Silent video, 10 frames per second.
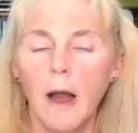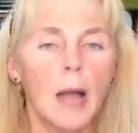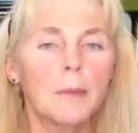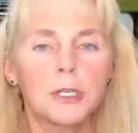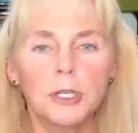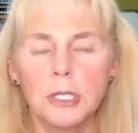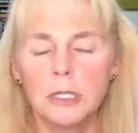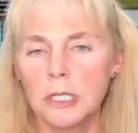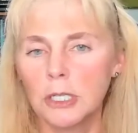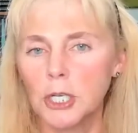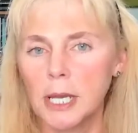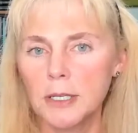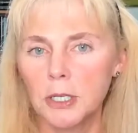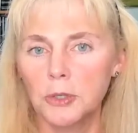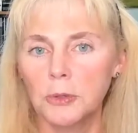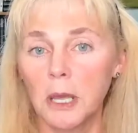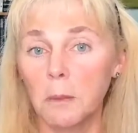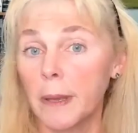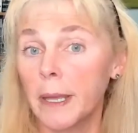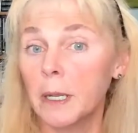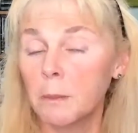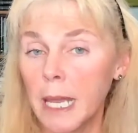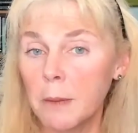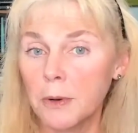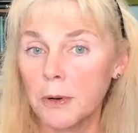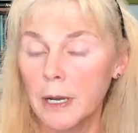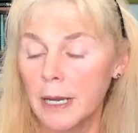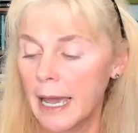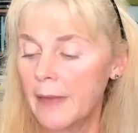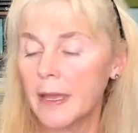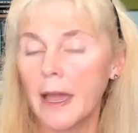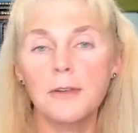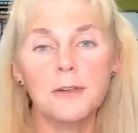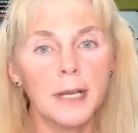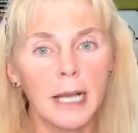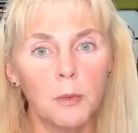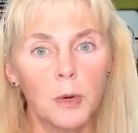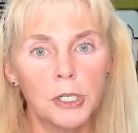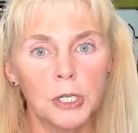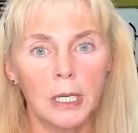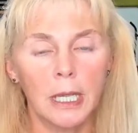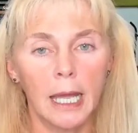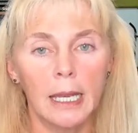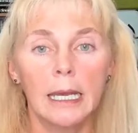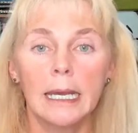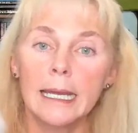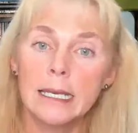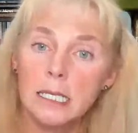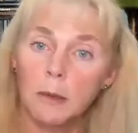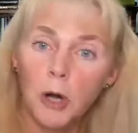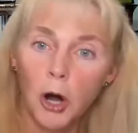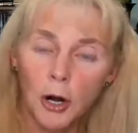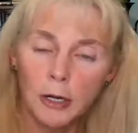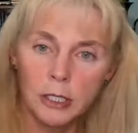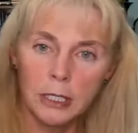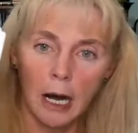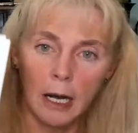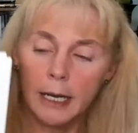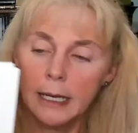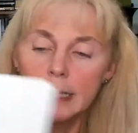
I would just suggest that you get pen and paper. And the other thing I want you to get is some cardstock.